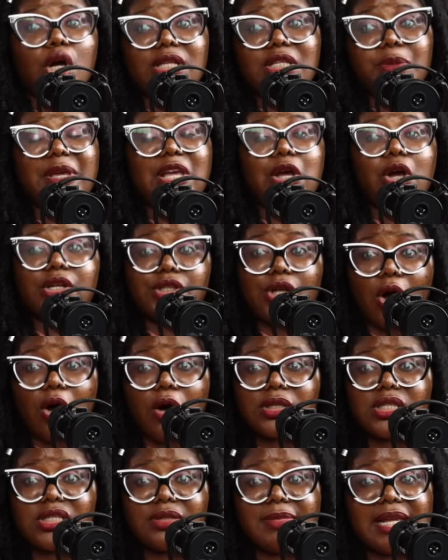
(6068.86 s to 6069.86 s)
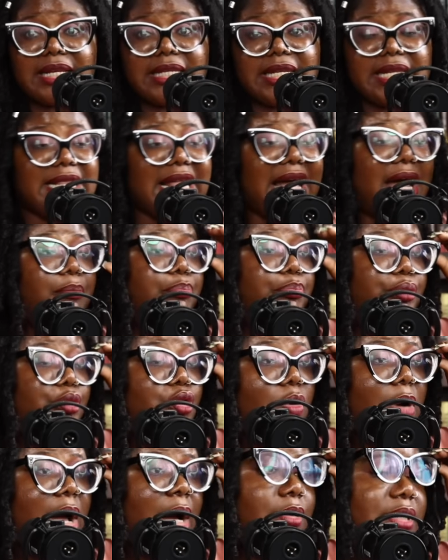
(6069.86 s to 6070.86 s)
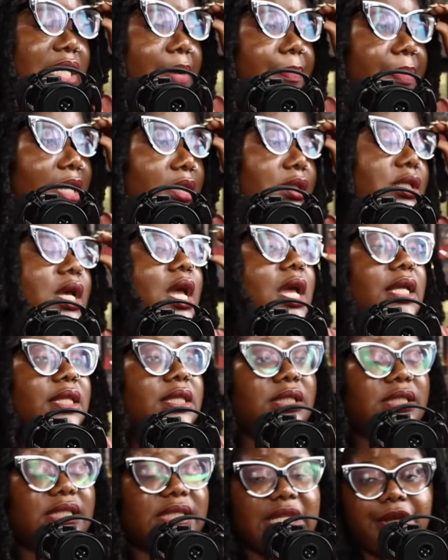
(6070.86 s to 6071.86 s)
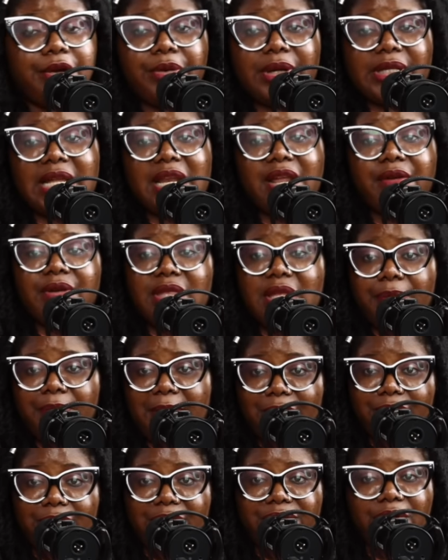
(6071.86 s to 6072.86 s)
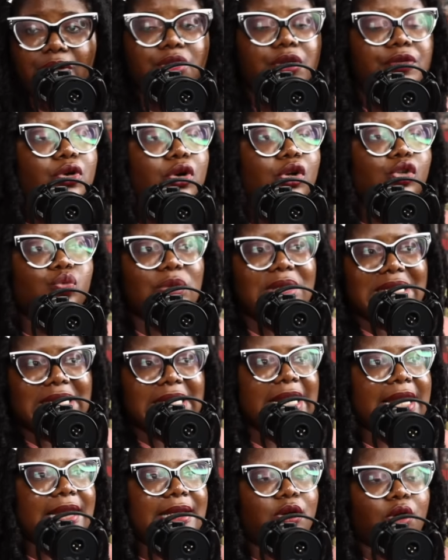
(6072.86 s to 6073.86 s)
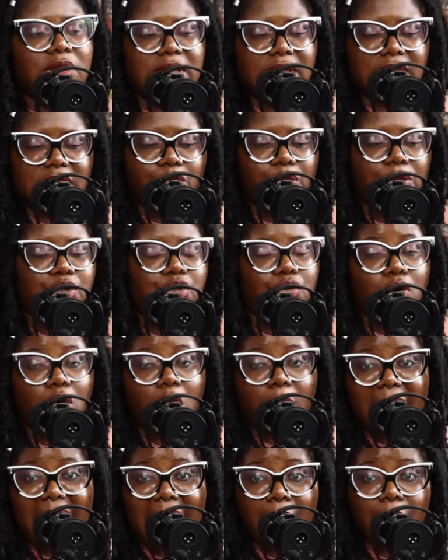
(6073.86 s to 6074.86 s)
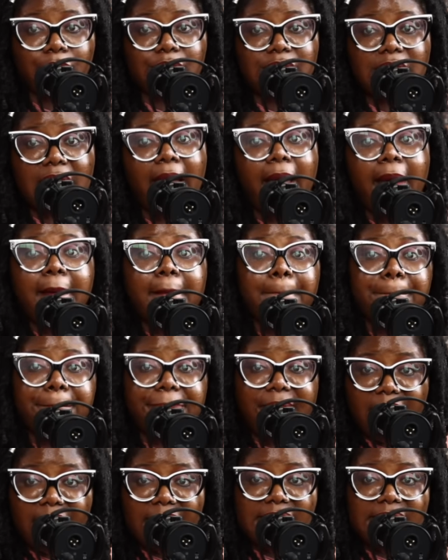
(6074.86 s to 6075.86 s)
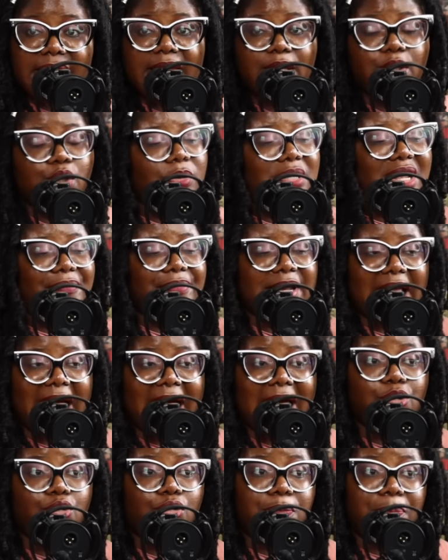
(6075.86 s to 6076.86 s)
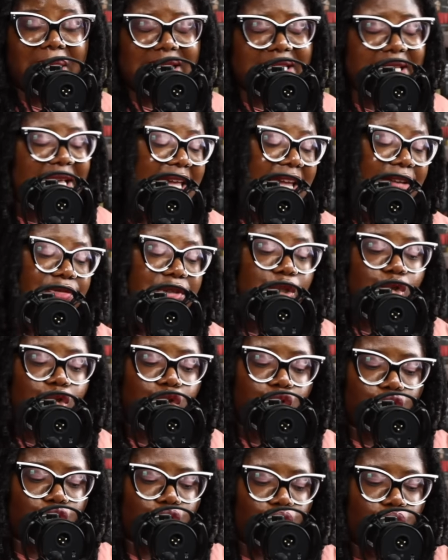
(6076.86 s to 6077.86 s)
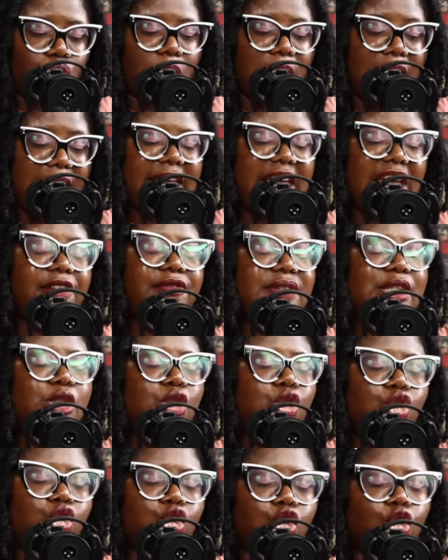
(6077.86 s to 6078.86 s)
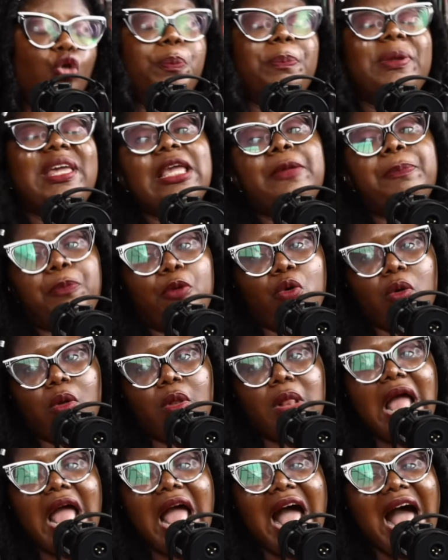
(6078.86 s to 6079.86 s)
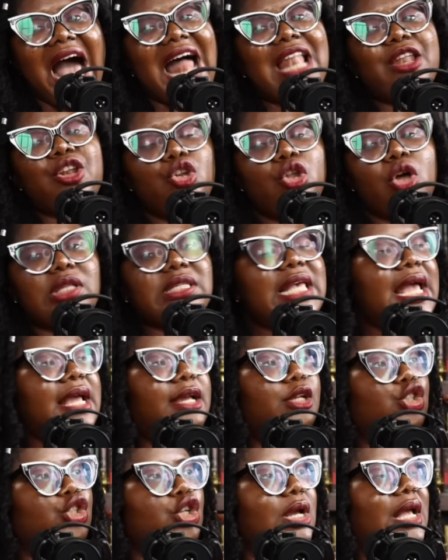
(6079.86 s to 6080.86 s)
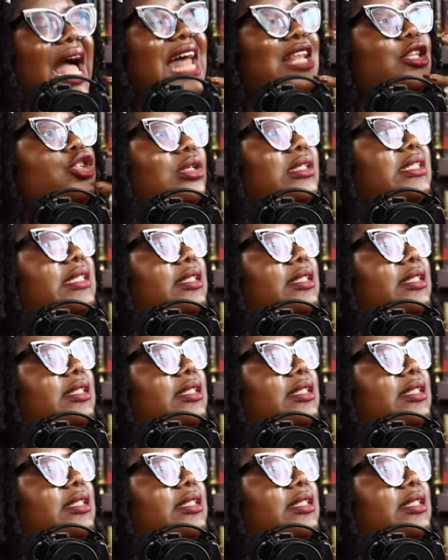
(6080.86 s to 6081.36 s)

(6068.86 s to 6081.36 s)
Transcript: because ultimately that blowout about the secret and everything being revealed, of course, we needed all the secrets to come out, but it would have been handled better if these two, if these two people are not, are just